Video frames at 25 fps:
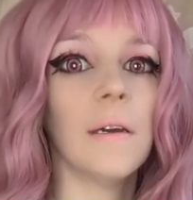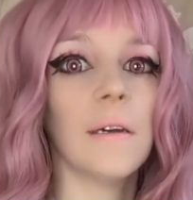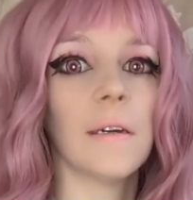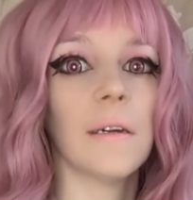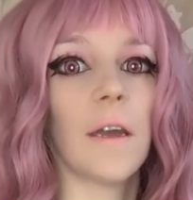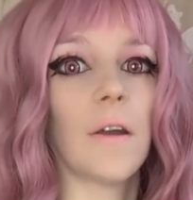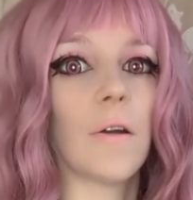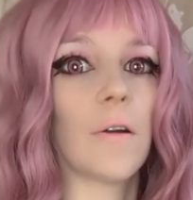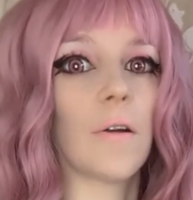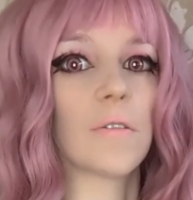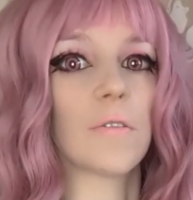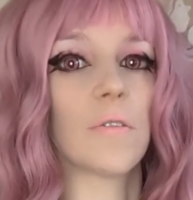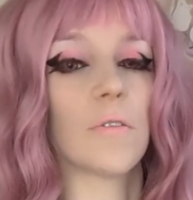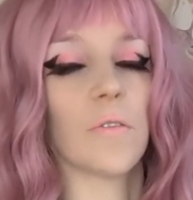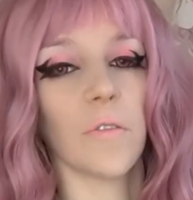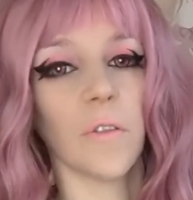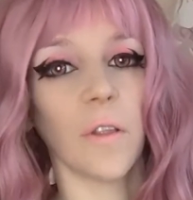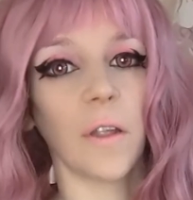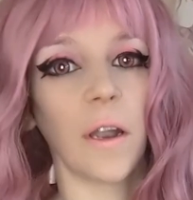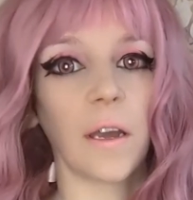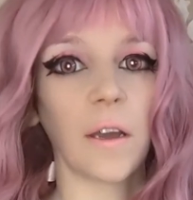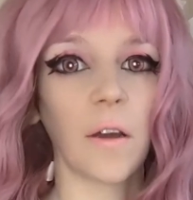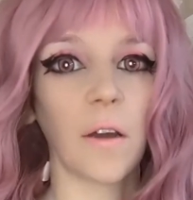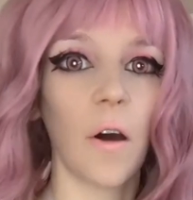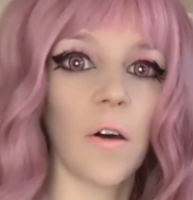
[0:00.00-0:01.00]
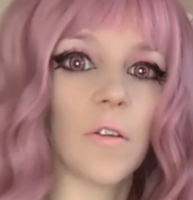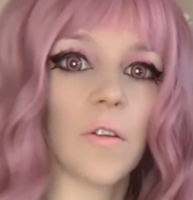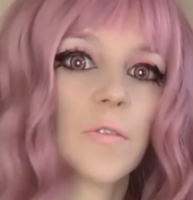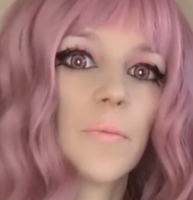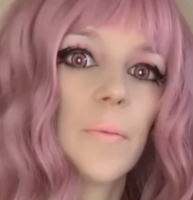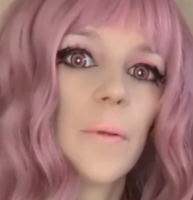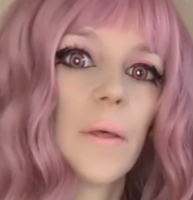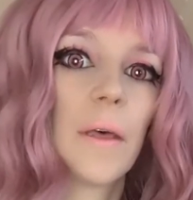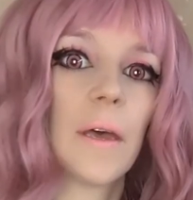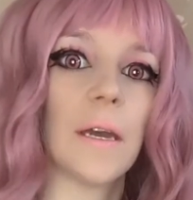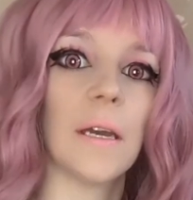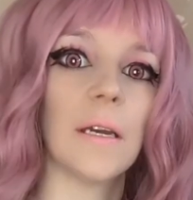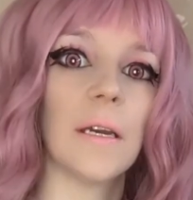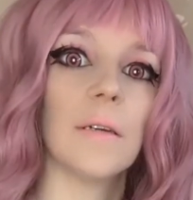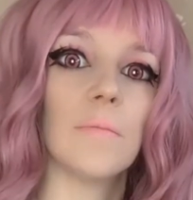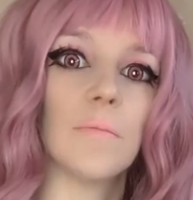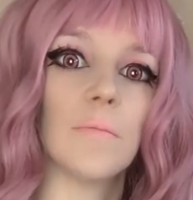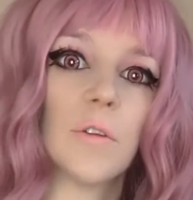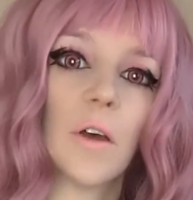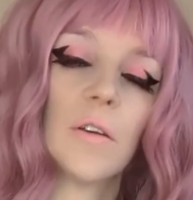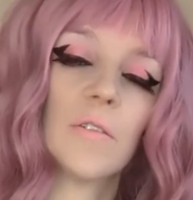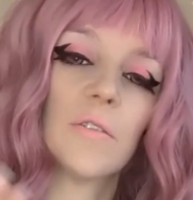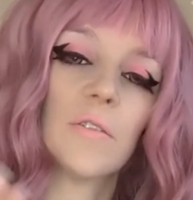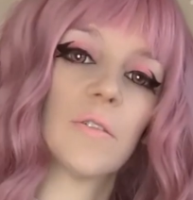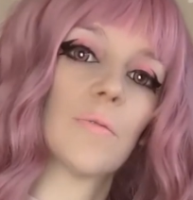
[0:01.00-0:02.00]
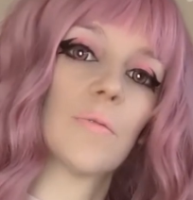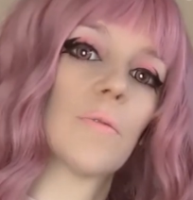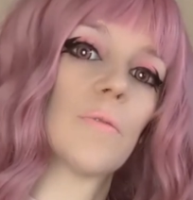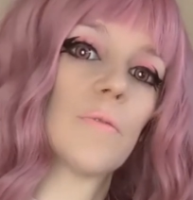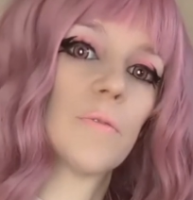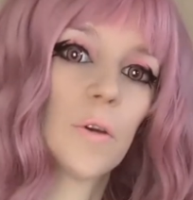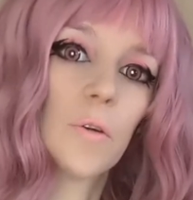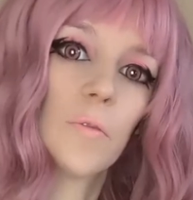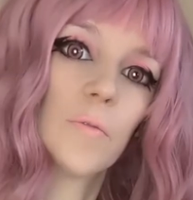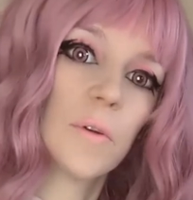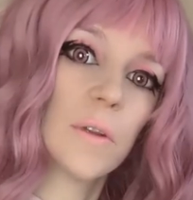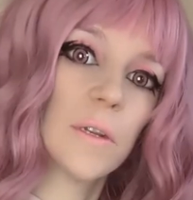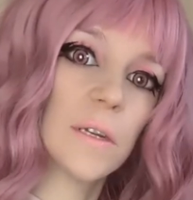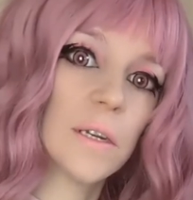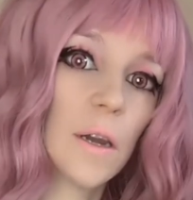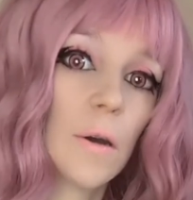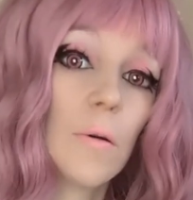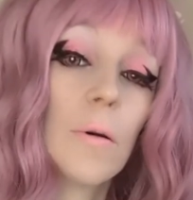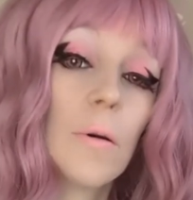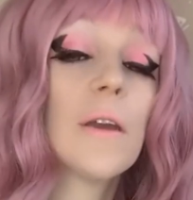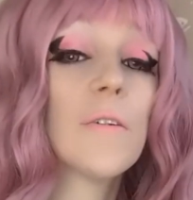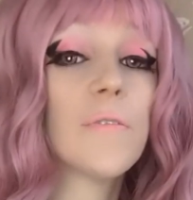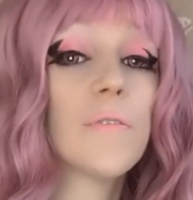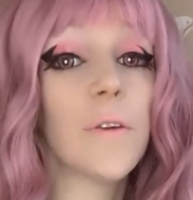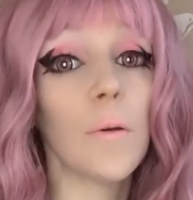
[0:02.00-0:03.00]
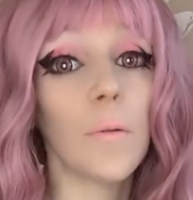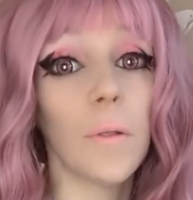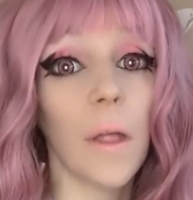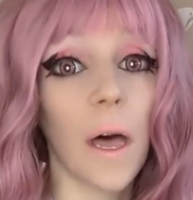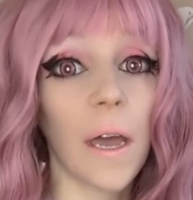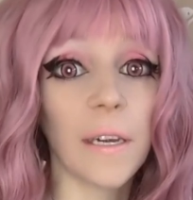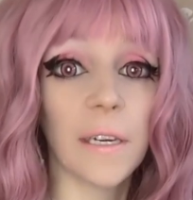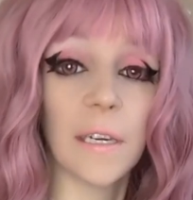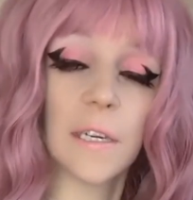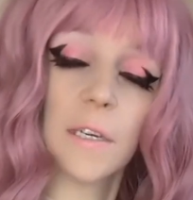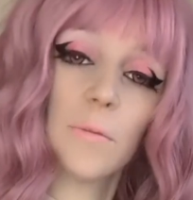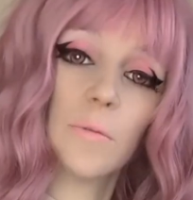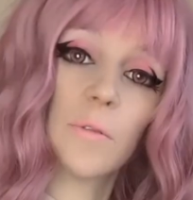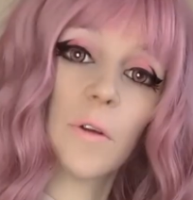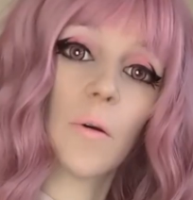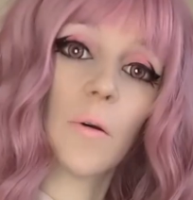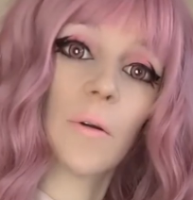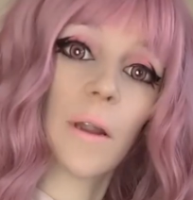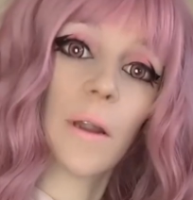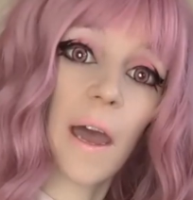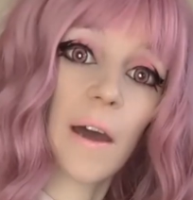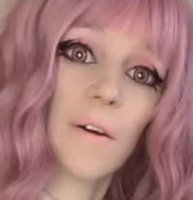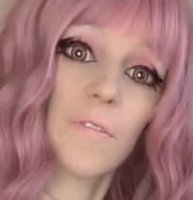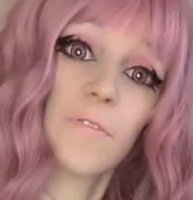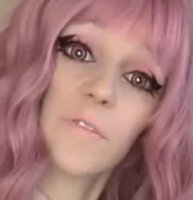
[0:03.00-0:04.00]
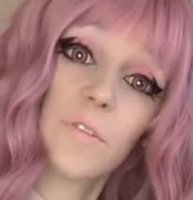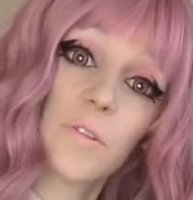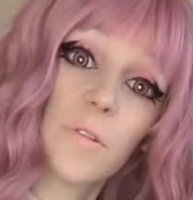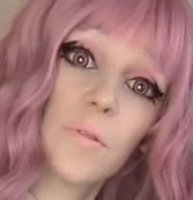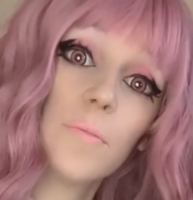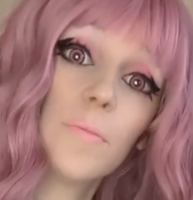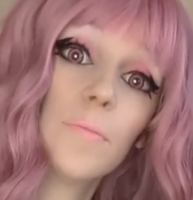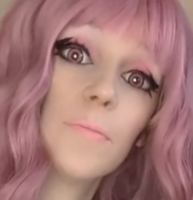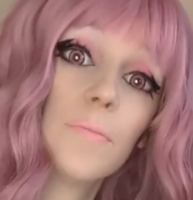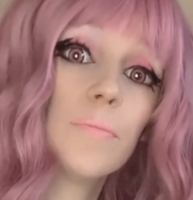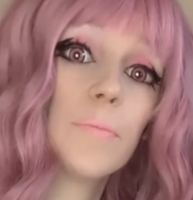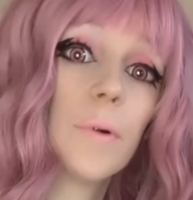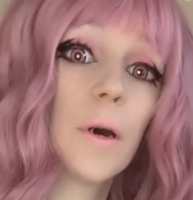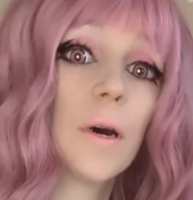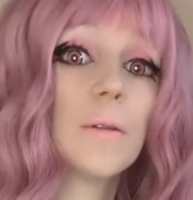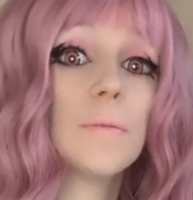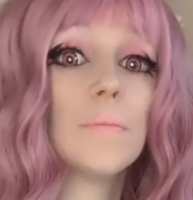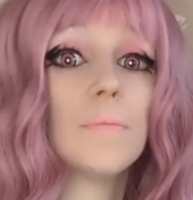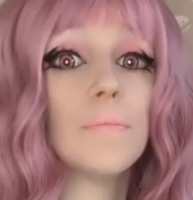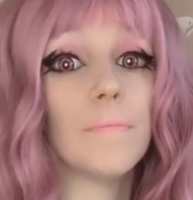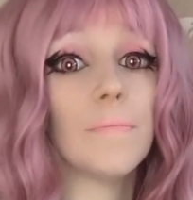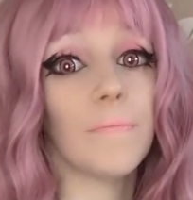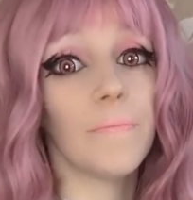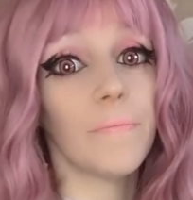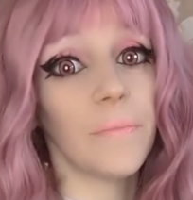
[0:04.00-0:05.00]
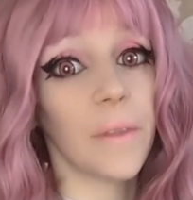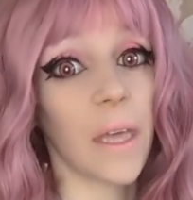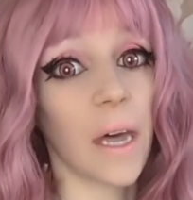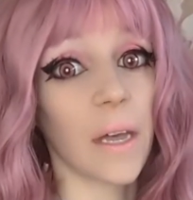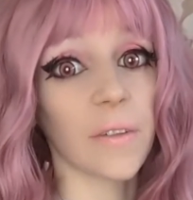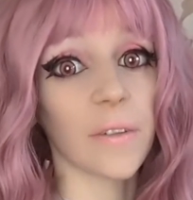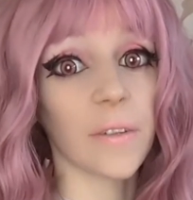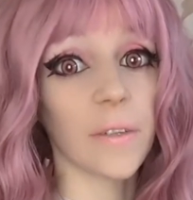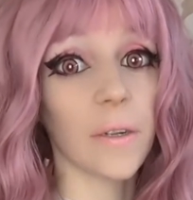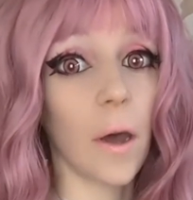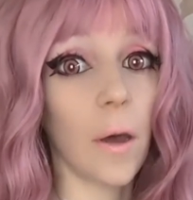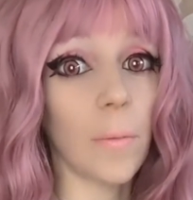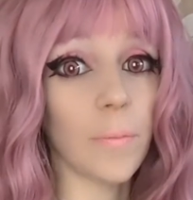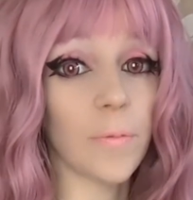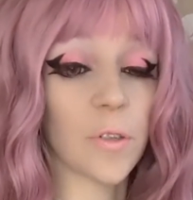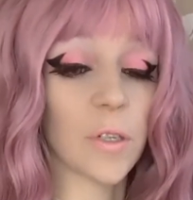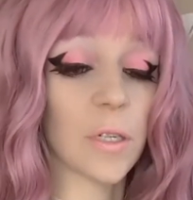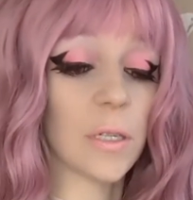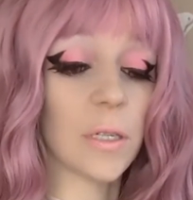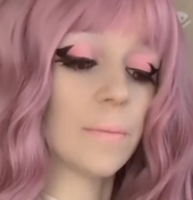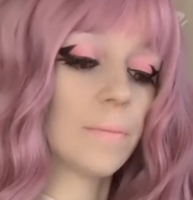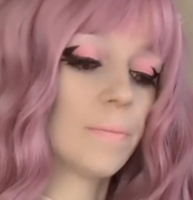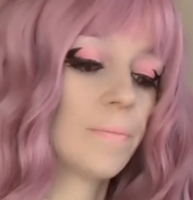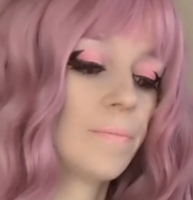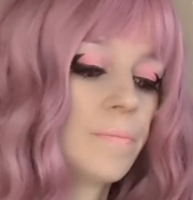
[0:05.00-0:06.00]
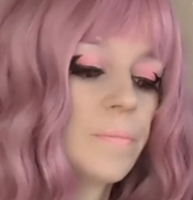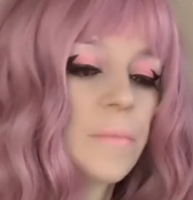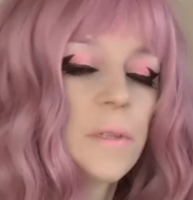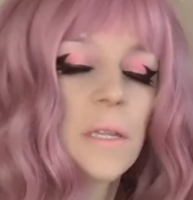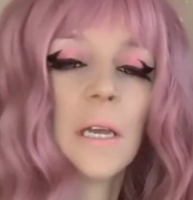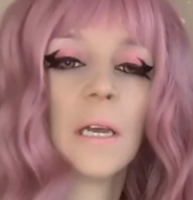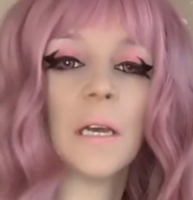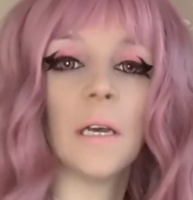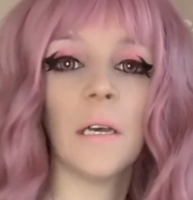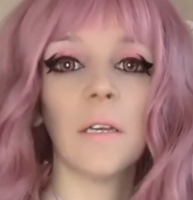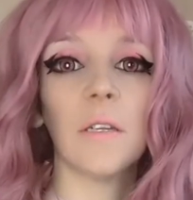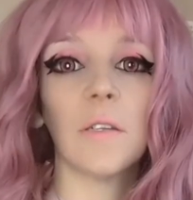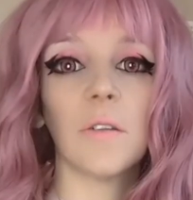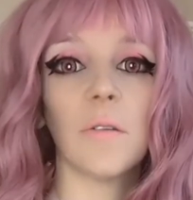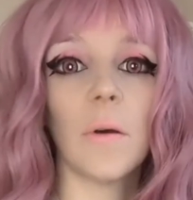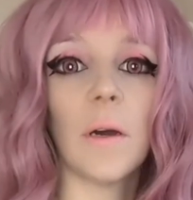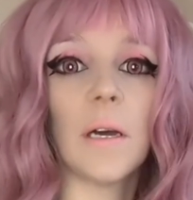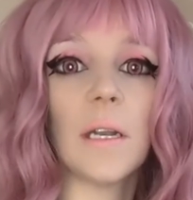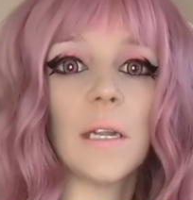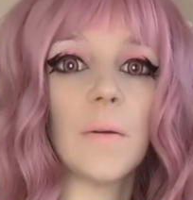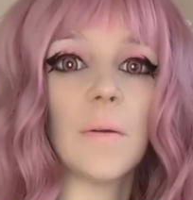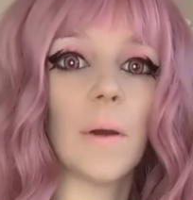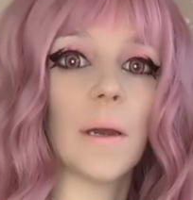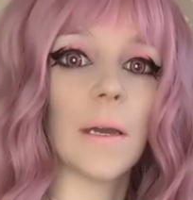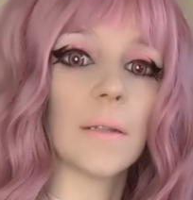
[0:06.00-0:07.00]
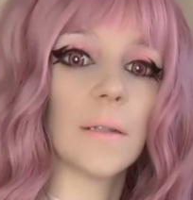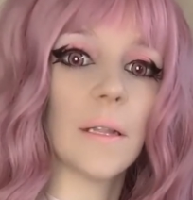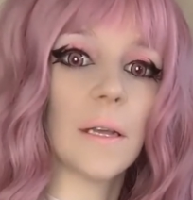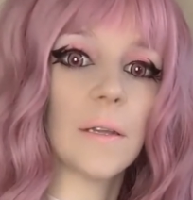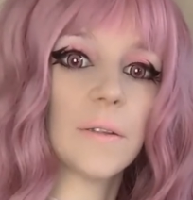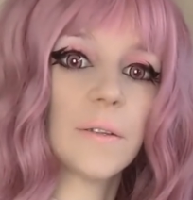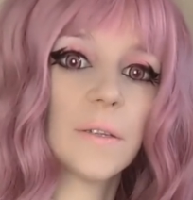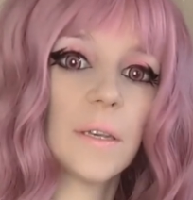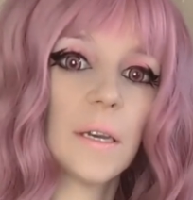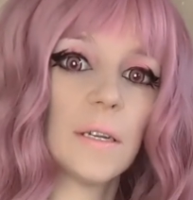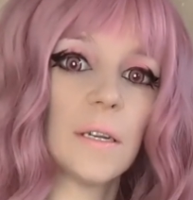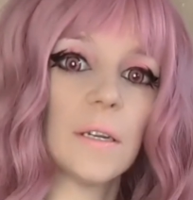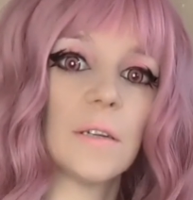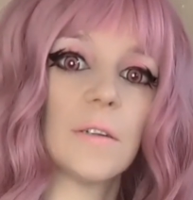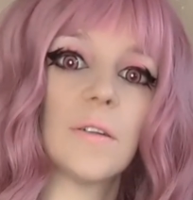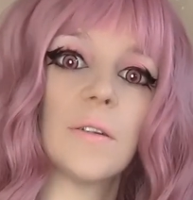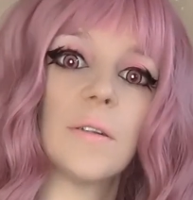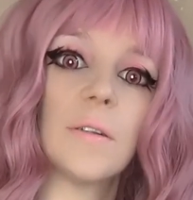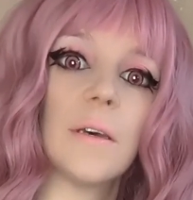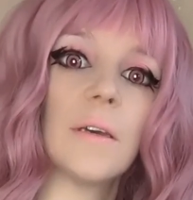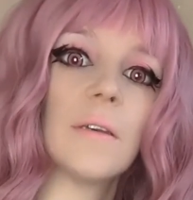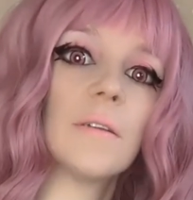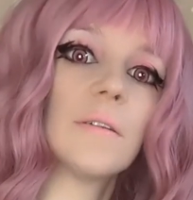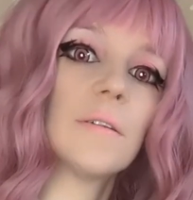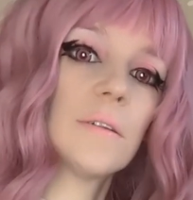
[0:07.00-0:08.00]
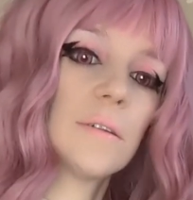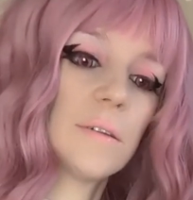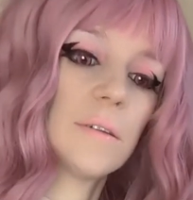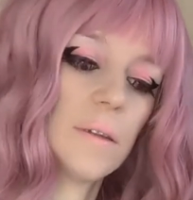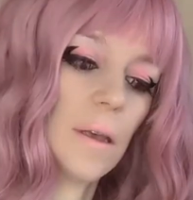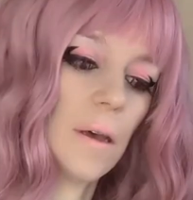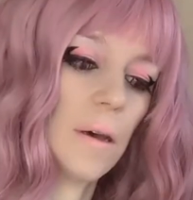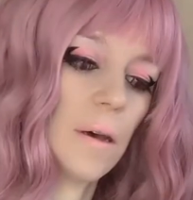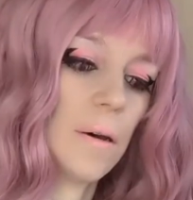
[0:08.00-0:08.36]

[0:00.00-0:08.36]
characters that I cosplay does the review video. If you like, you don't have to, but that's an option. So anyway, let's get into this.